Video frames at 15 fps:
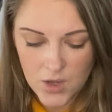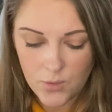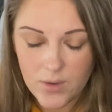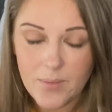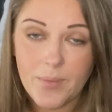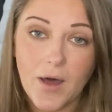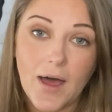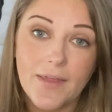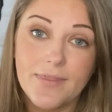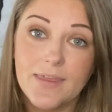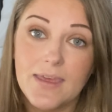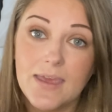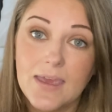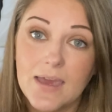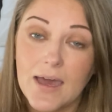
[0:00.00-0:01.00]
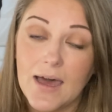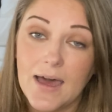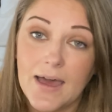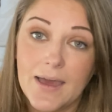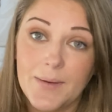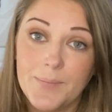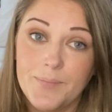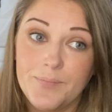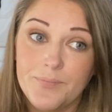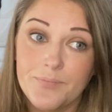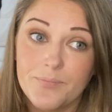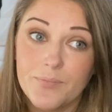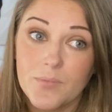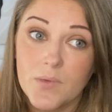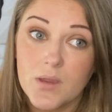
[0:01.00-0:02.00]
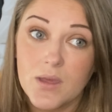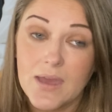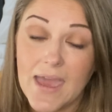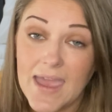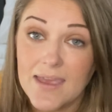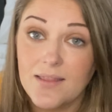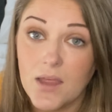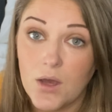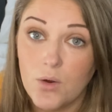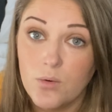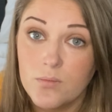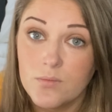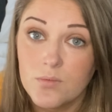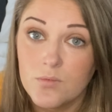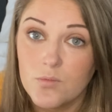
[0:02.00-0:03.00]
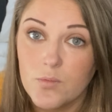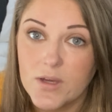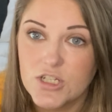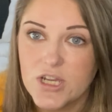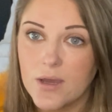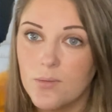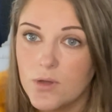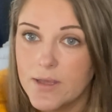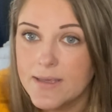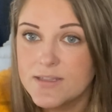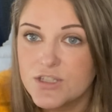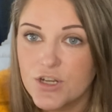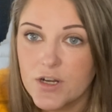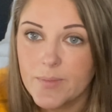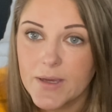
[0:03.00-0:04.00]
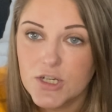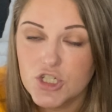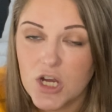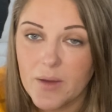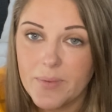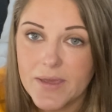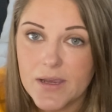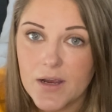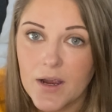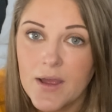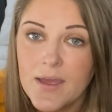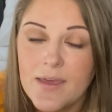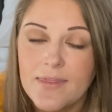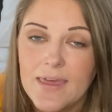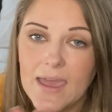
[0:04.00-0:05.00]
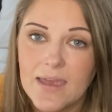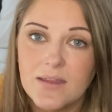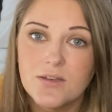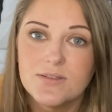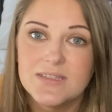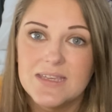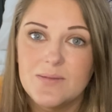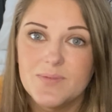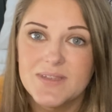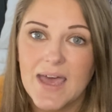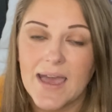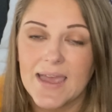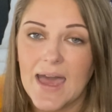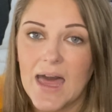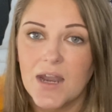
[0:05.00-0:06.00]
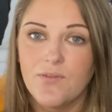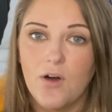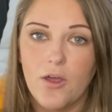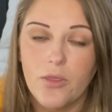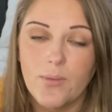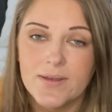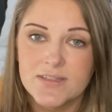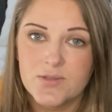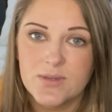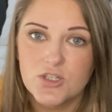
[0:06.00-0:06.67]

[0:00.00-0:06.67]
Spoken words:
We bought the Halo which I will insert a picture up here. The Halo Sleep Sack, out of all the ones we